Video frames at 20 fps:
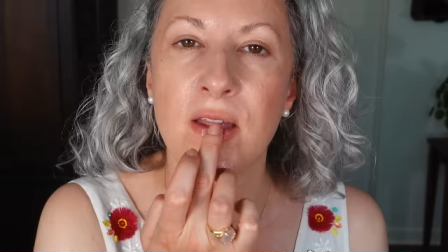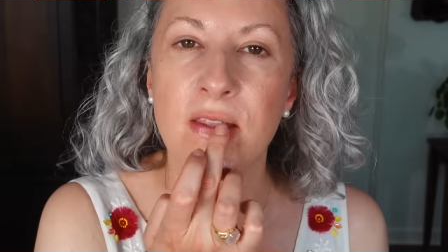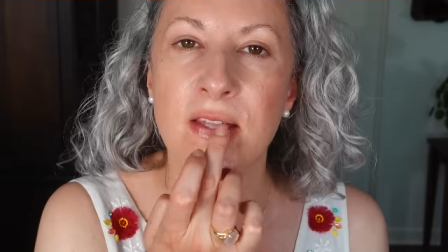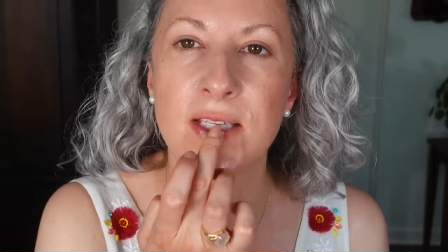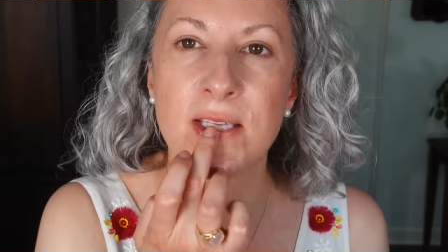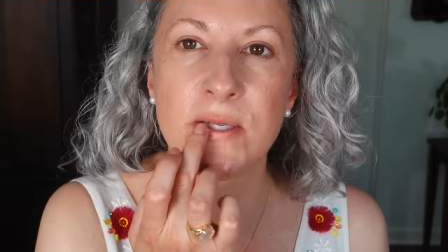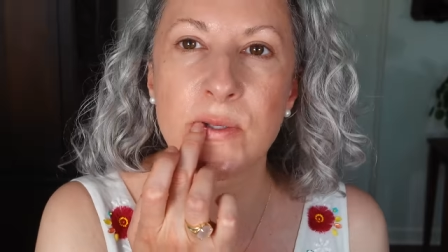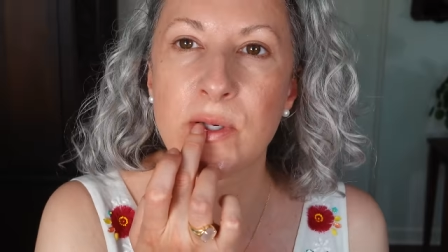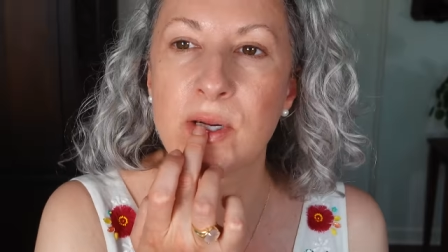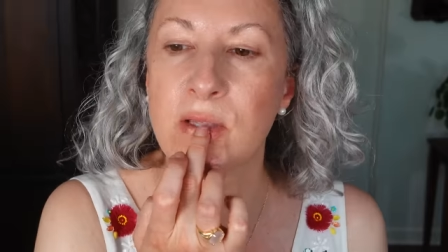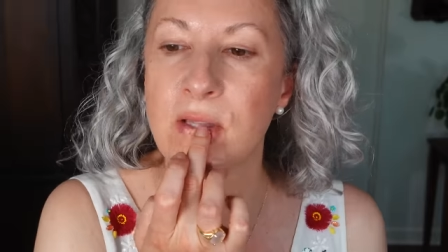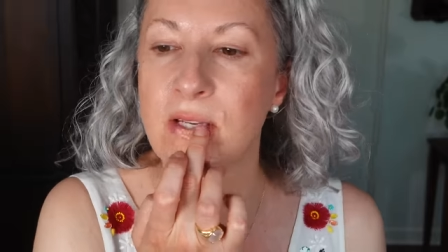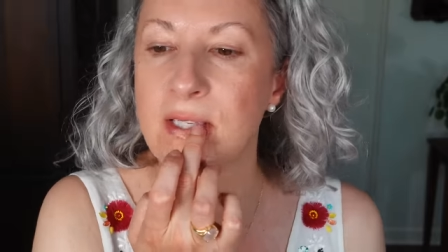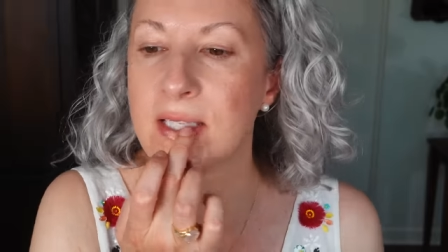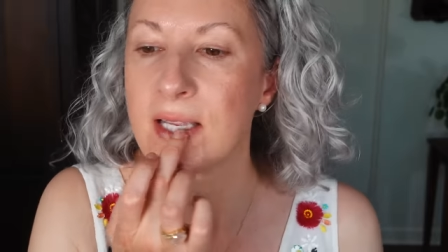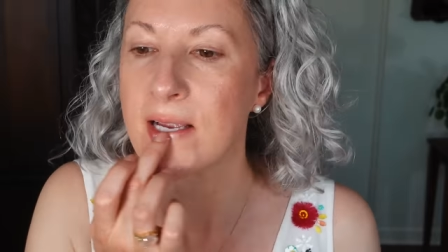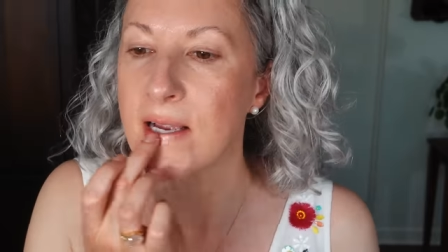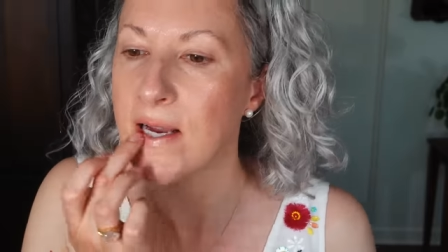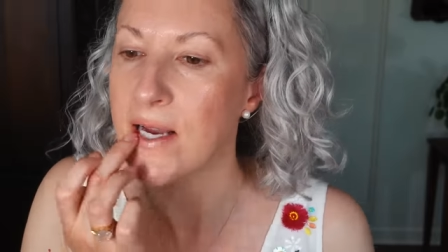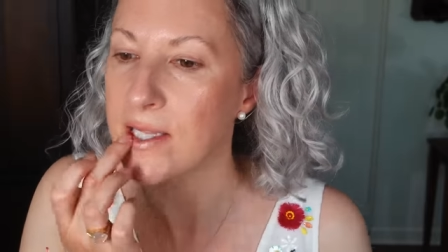And this is what it looks
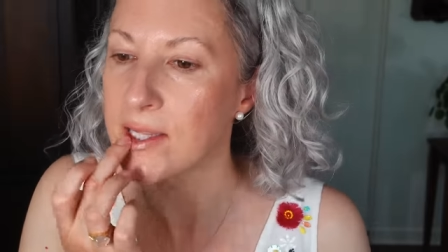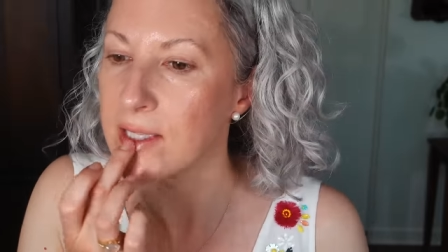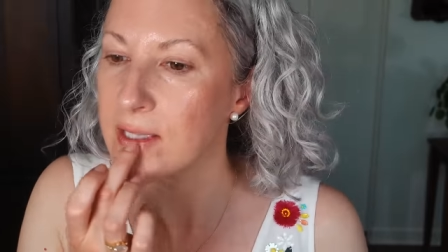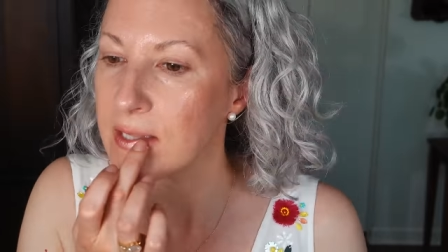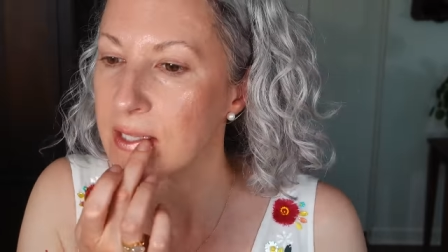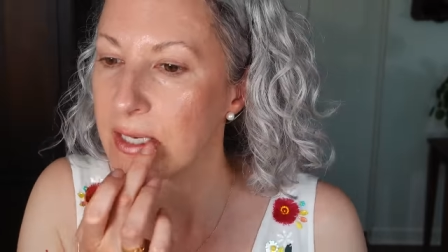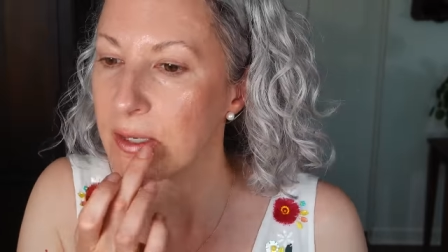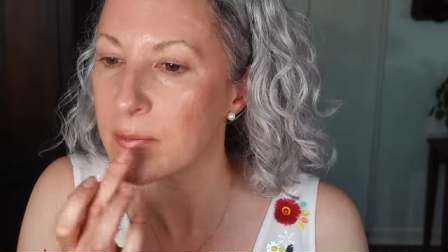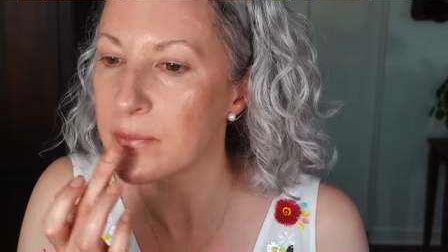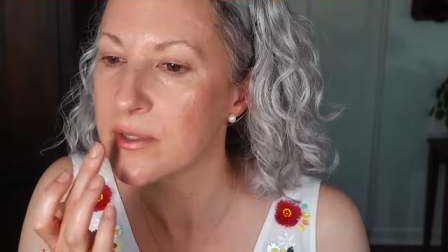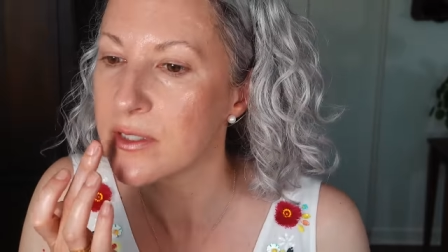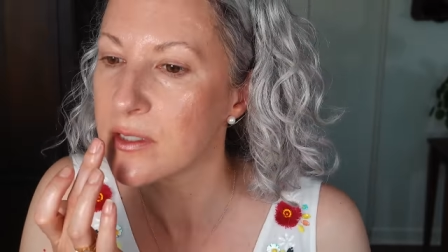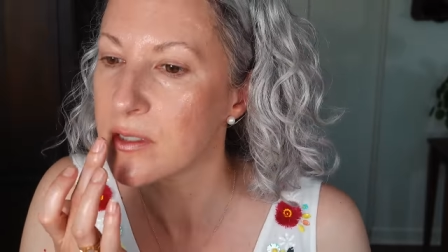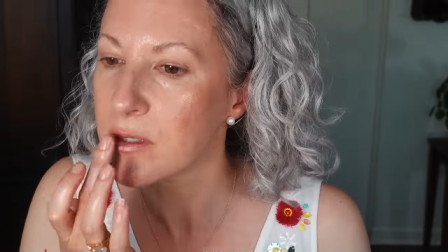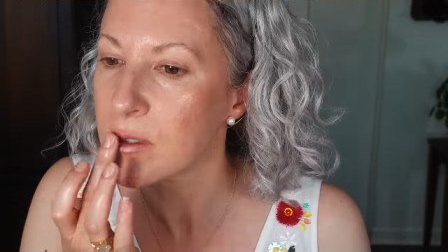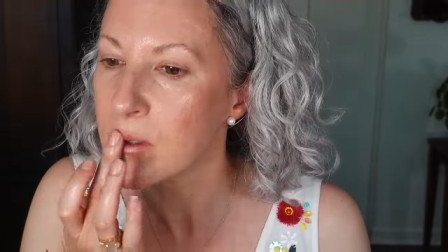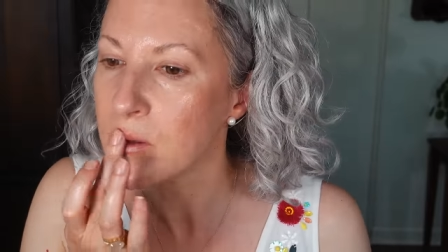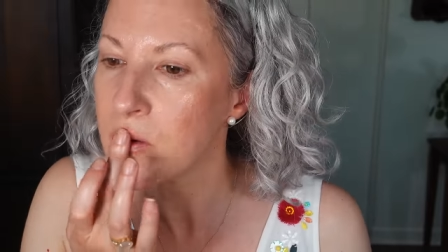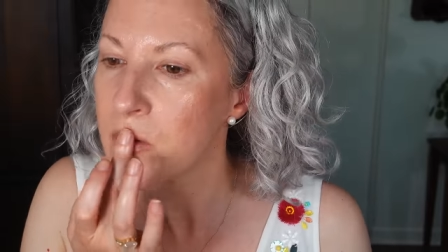like on the lips.